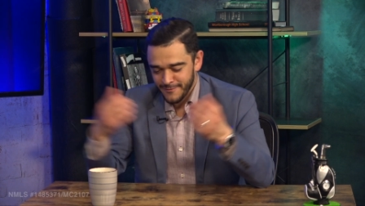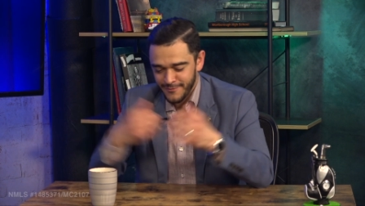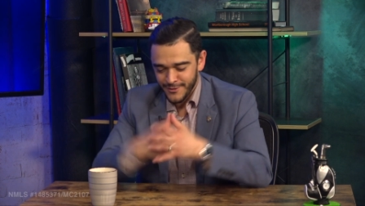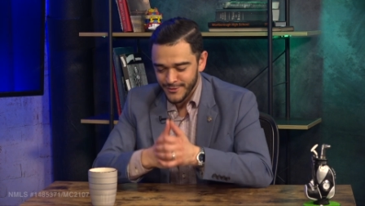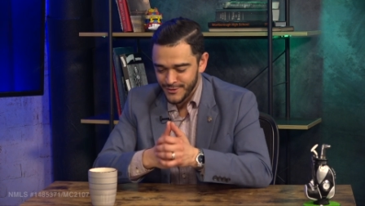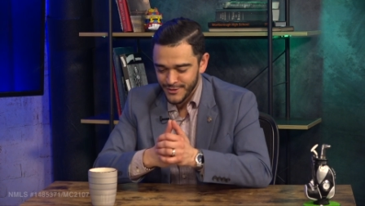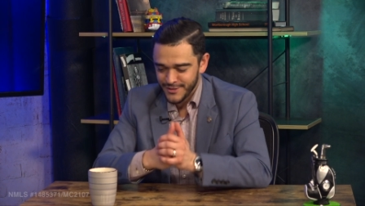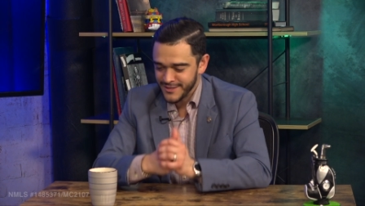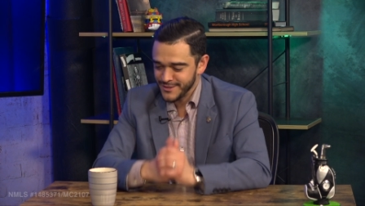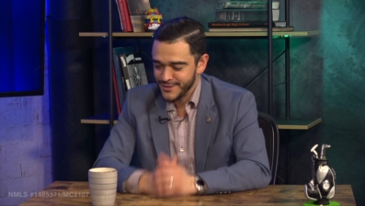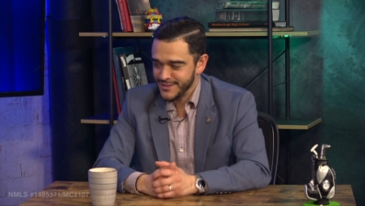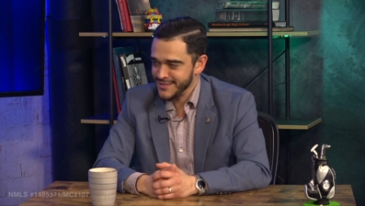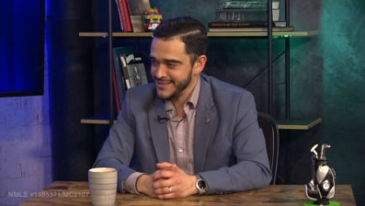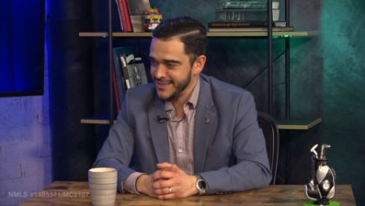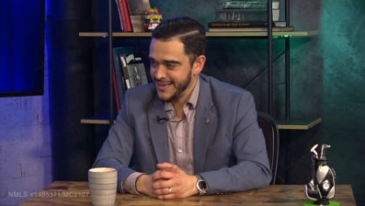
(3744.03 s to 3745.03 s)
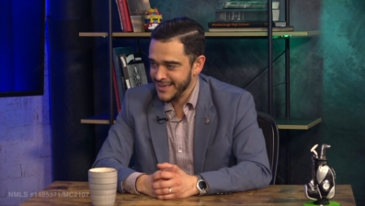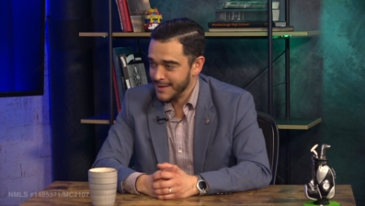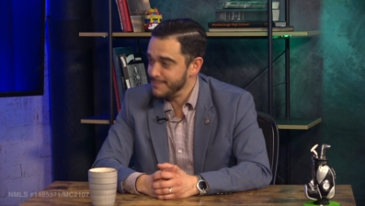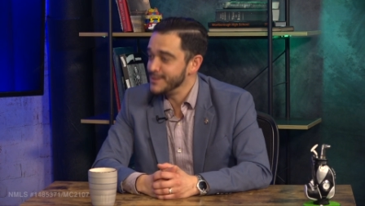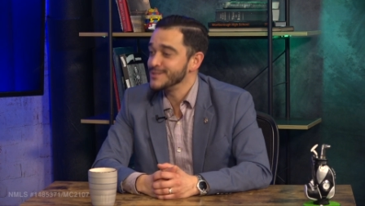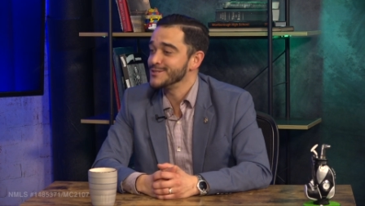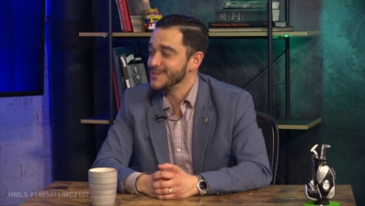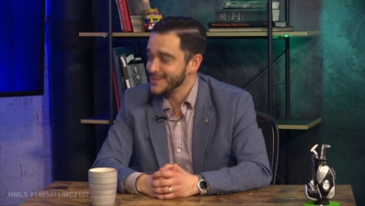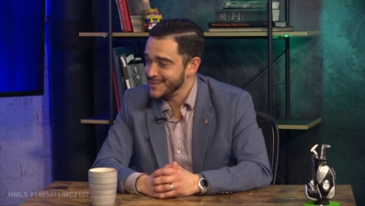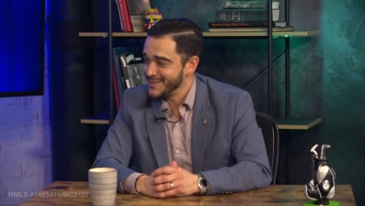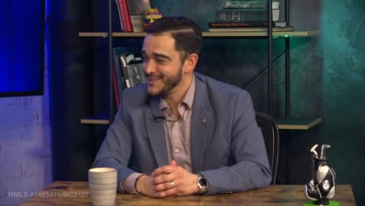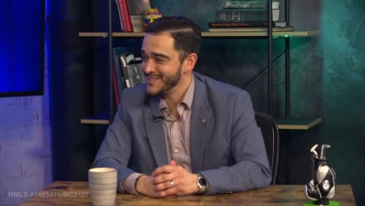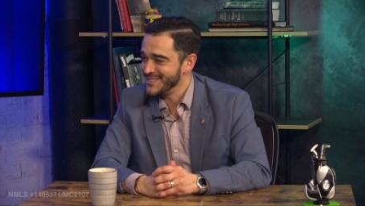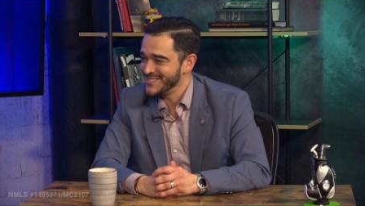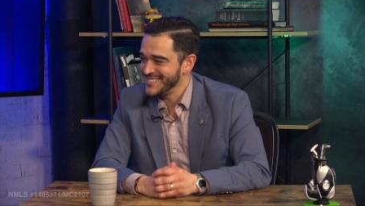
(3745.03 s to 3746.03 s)
Feels just as good as saying, I'm Mr. Clear
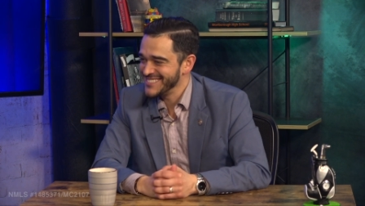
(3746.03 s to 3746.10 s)
to Close.